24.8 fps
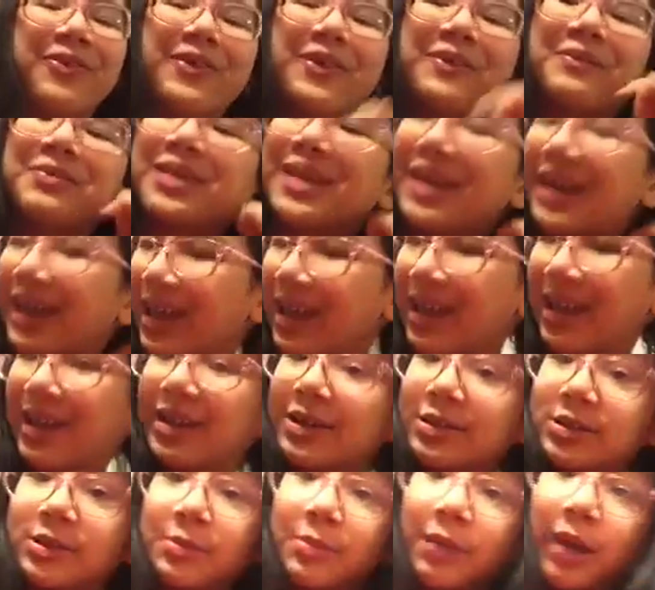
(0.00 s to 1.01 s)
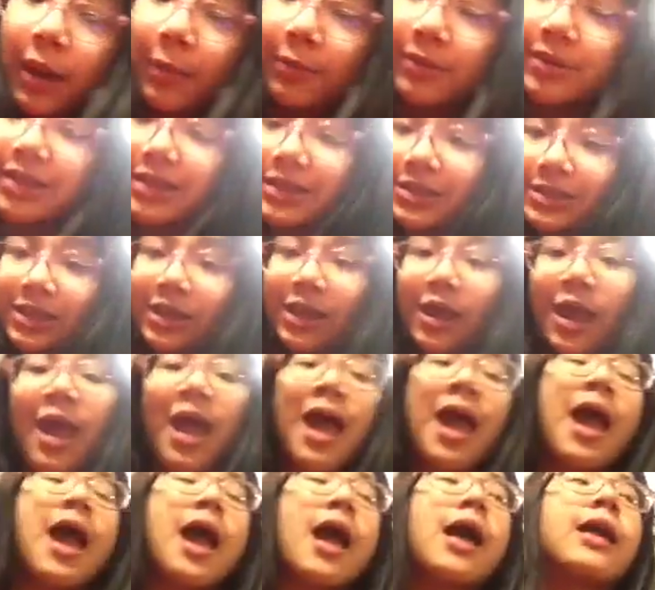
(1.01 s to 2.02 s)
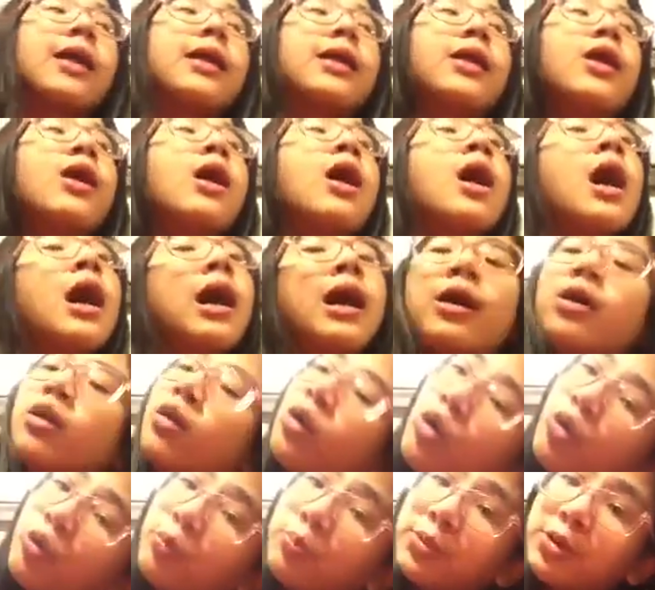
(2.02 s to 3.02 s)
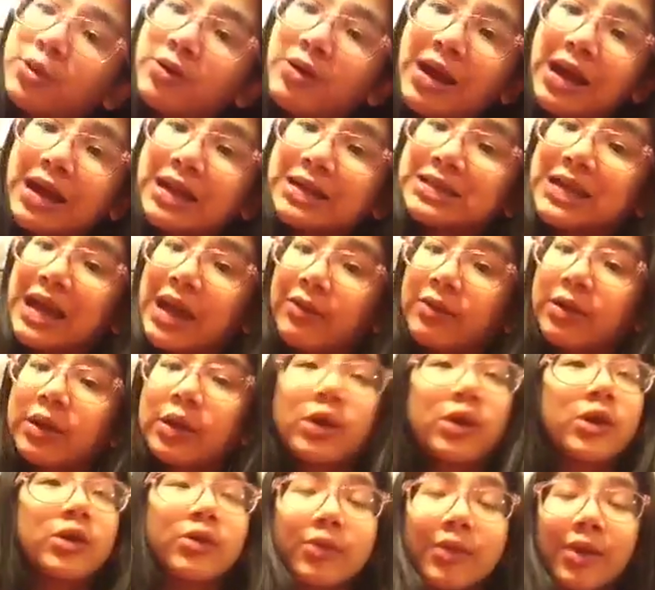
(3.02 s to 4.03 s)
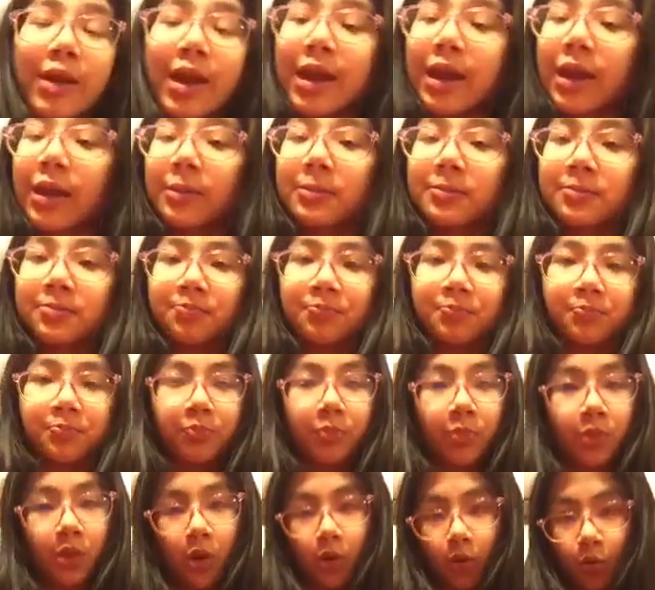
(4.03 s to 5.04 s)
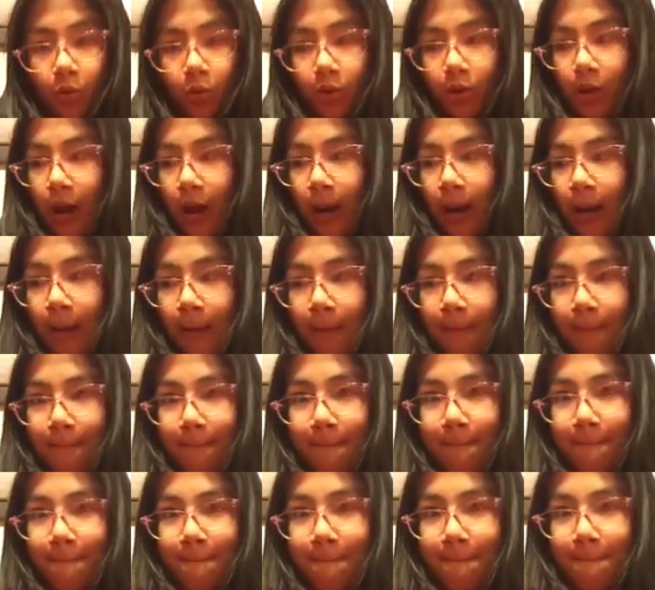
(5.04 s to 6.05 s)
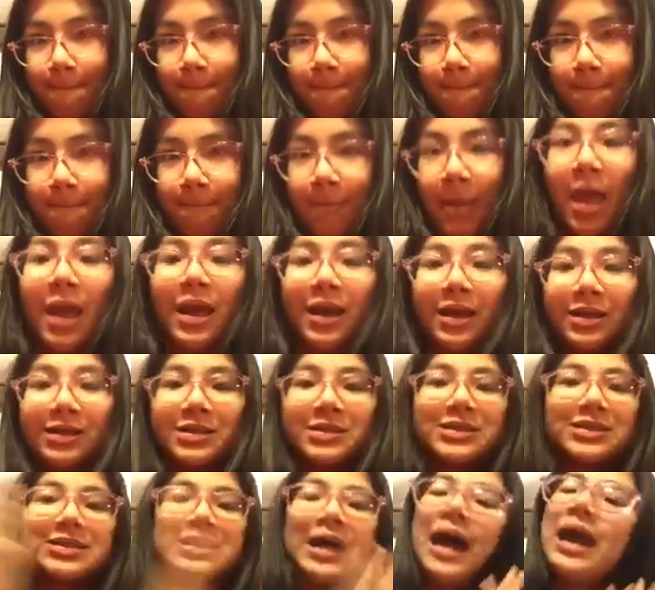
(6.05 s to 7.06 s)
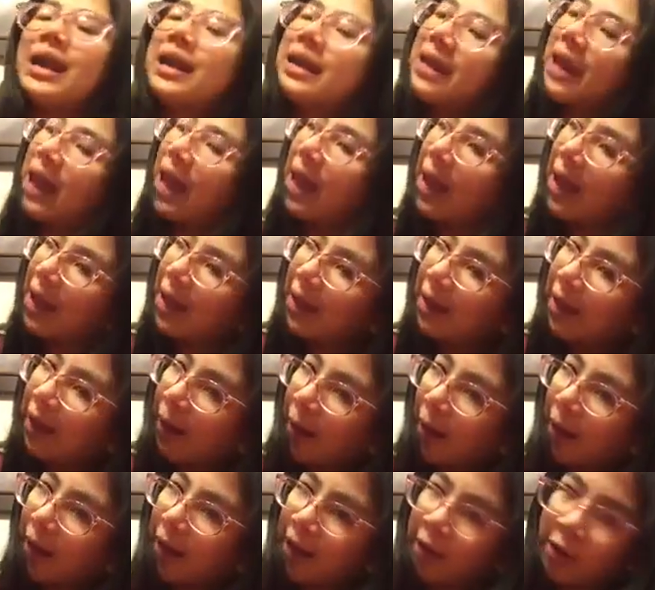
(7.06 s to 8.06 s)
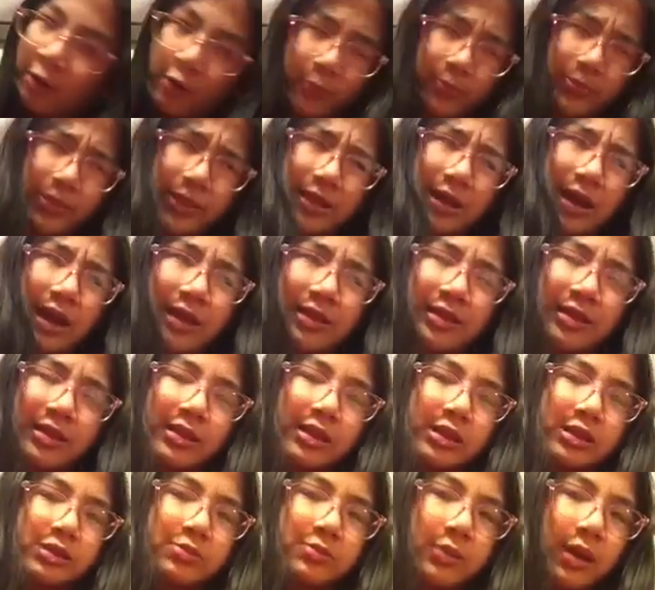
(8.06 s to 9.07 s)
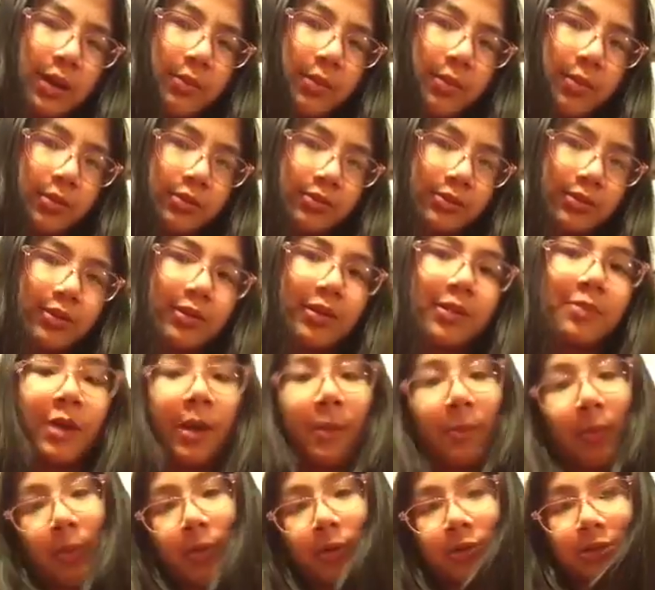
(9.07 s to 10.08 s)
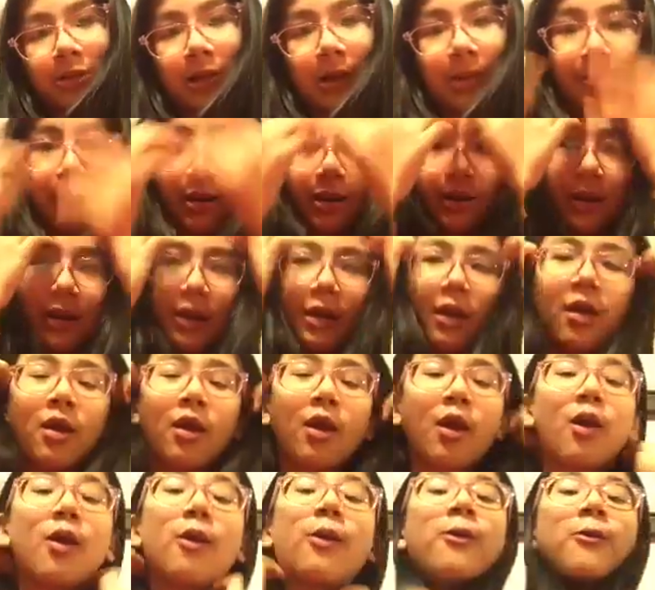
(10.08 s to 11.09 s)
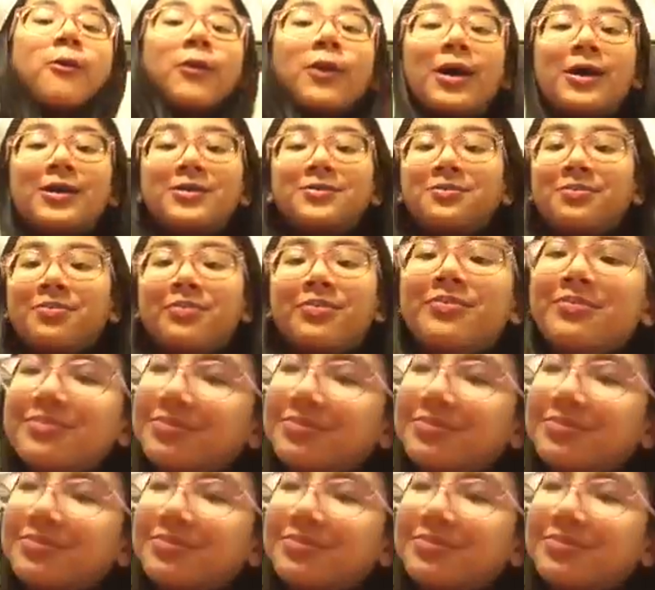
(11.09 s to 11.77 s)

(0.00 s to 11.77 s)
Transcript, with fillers: from the sim competition. And I hope you guys have a great um, Sunday. I hope, I think this might, it might be posted on Monday. Well,